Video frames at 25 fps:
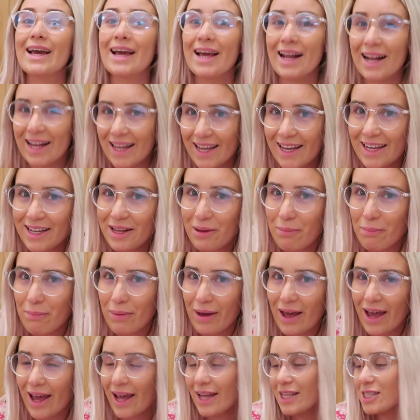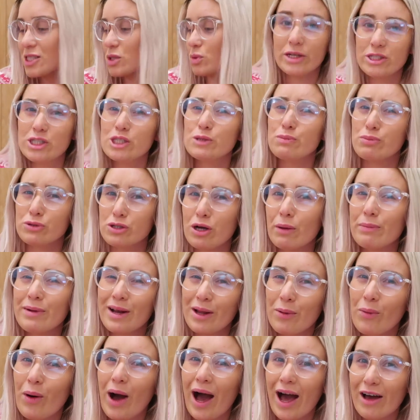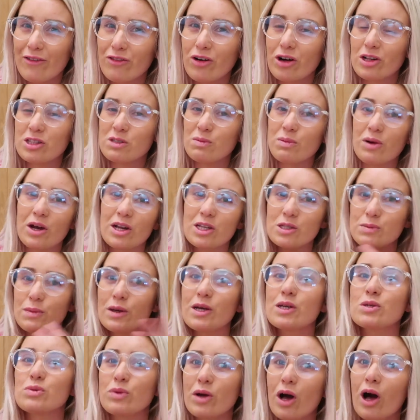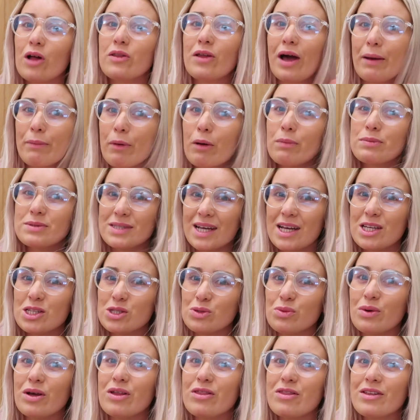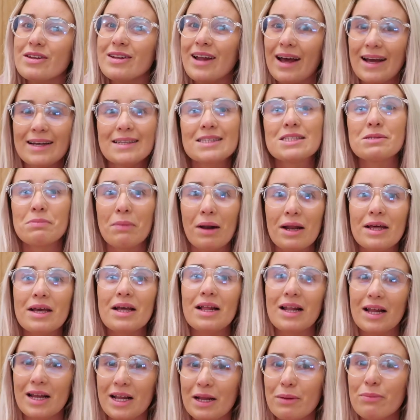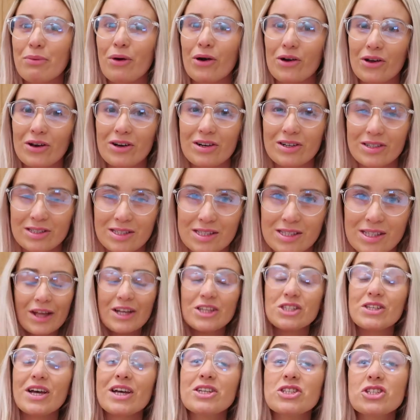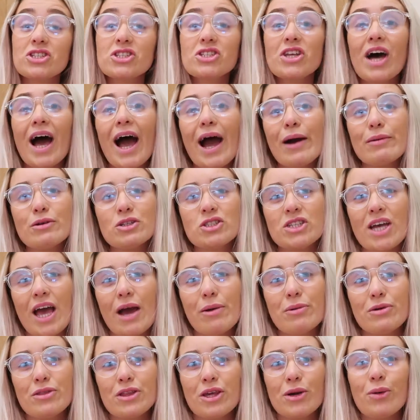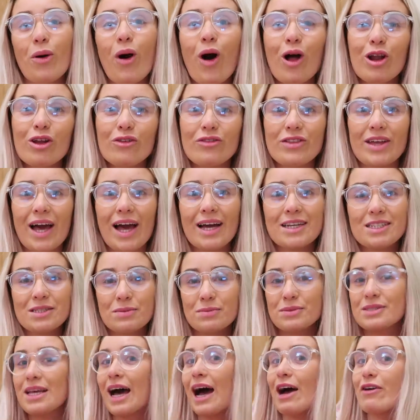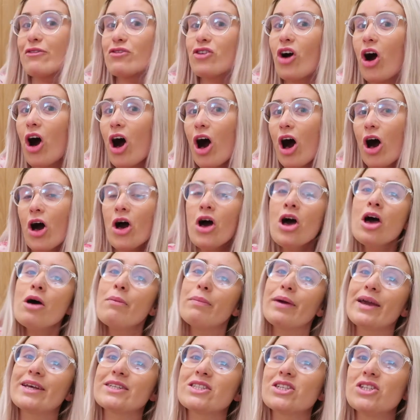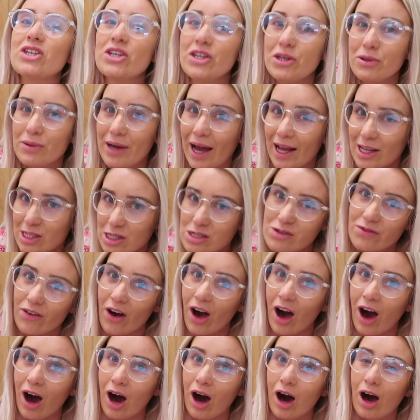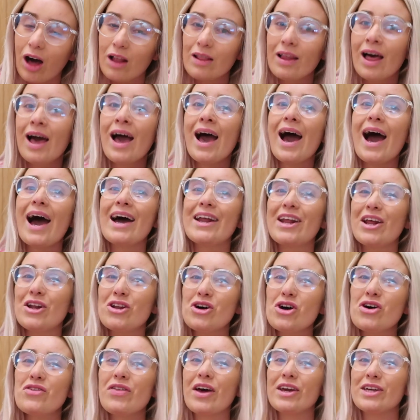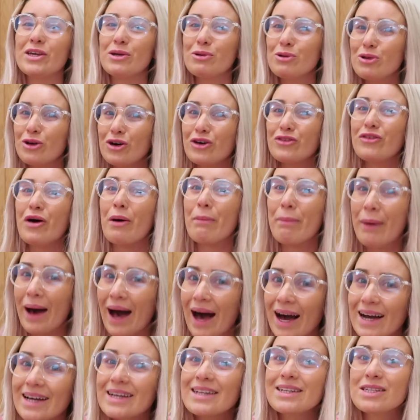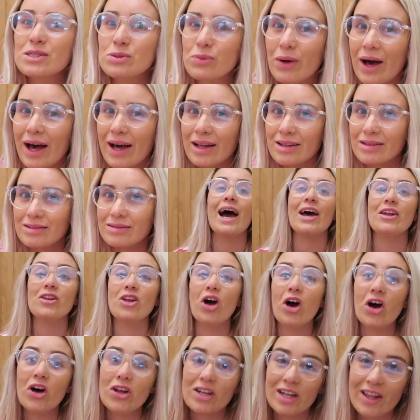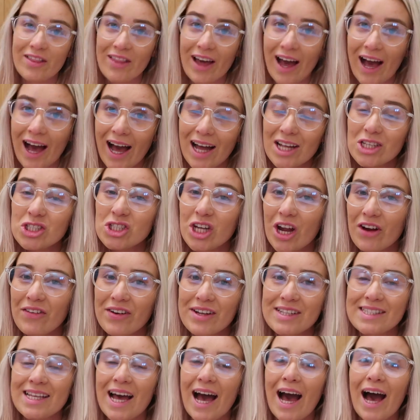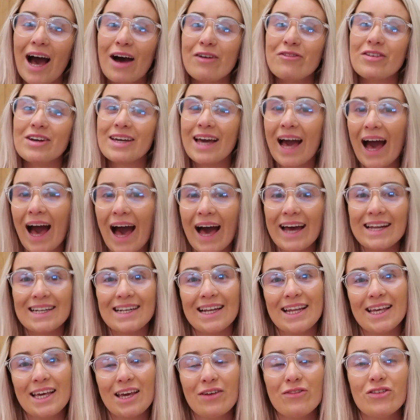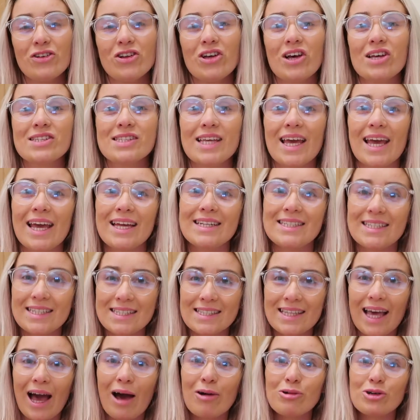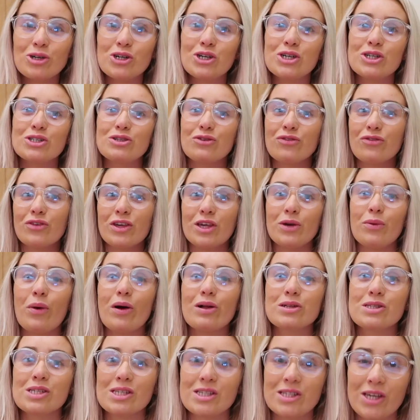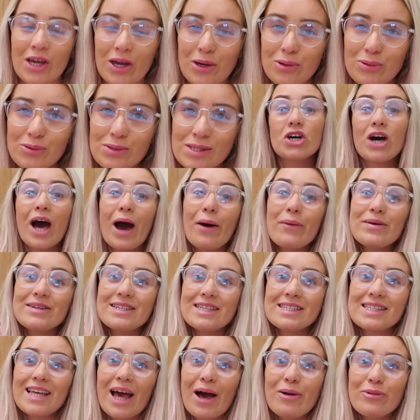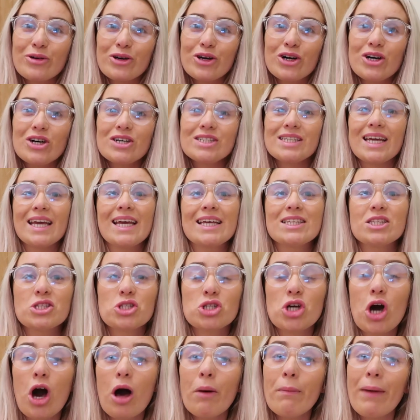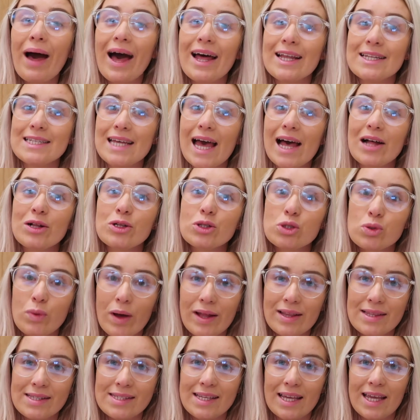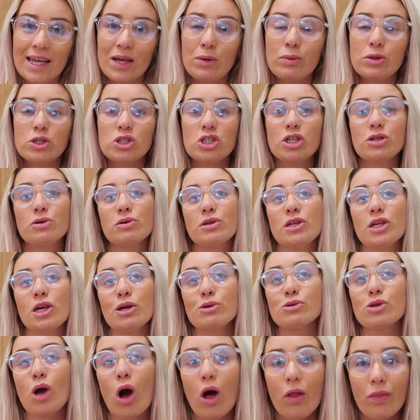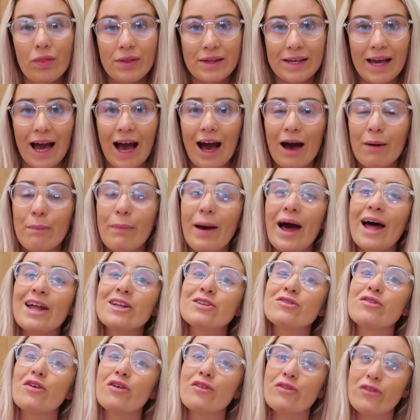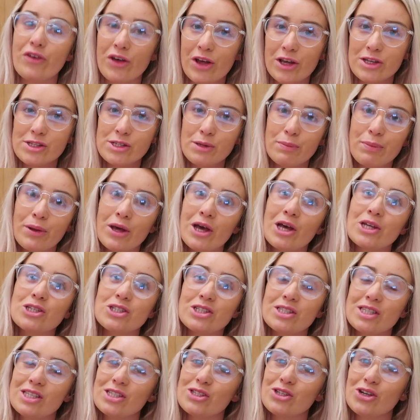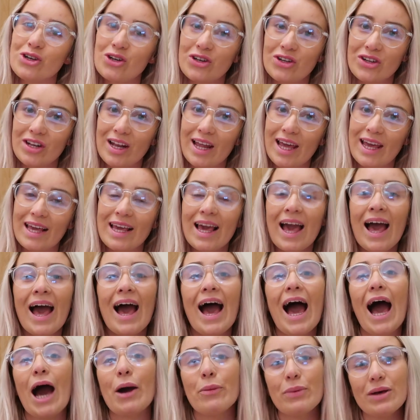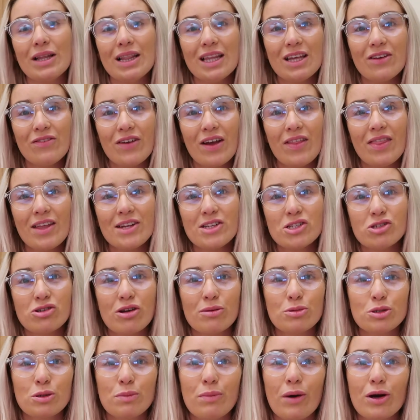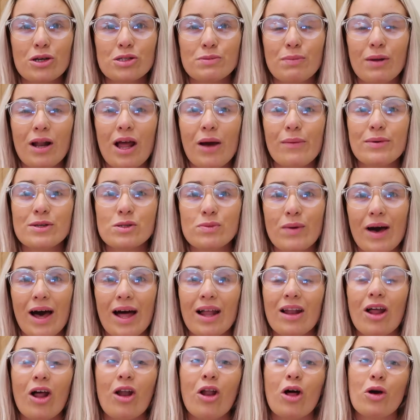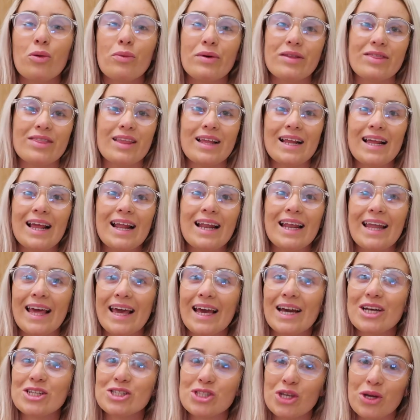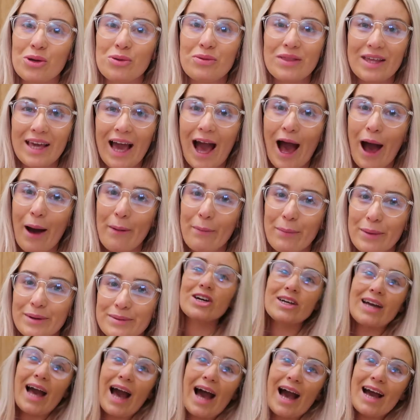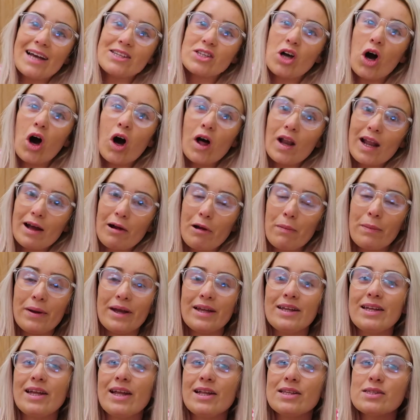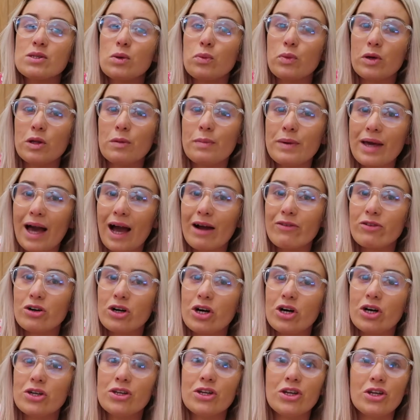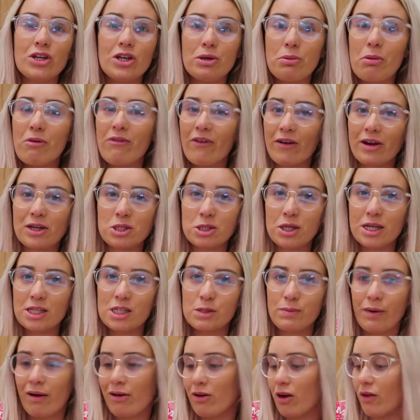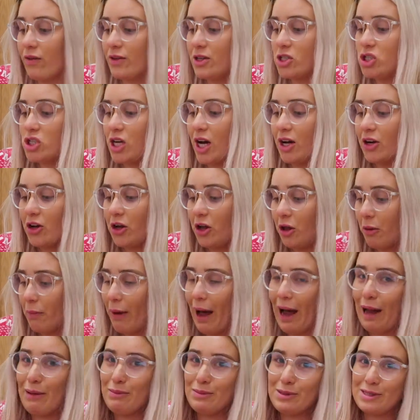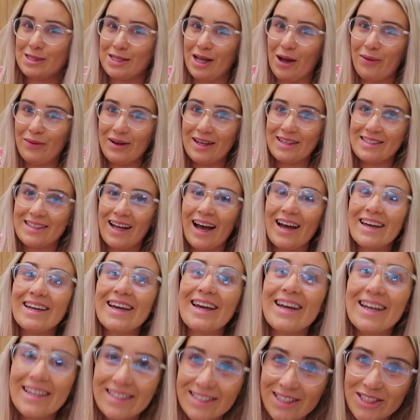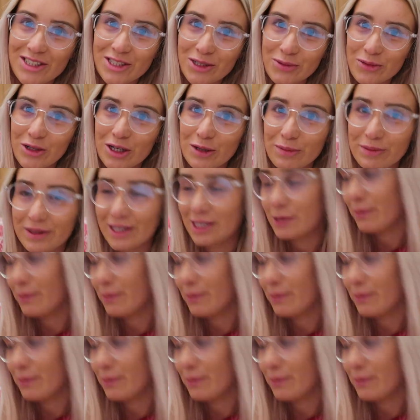cleaning bits, which is predominantly what I've got, to be honest, because we all know I'm obsessed with nice smelling cleaning products. So I just thought I would share with you all of the items that I've got, because I know you guys love a haul and I know that you love a bargain as well. And not only that, Cherryz have kindly given us a discount code for you all to use. So our discount code is TOM&EL20, which you can use on the app and for first purchases only. I will leave it in the description box below as well, along with the link to the app. So guys, all our opinions will be our own. You know, we're very transparent on this channel, but I'm so excited to open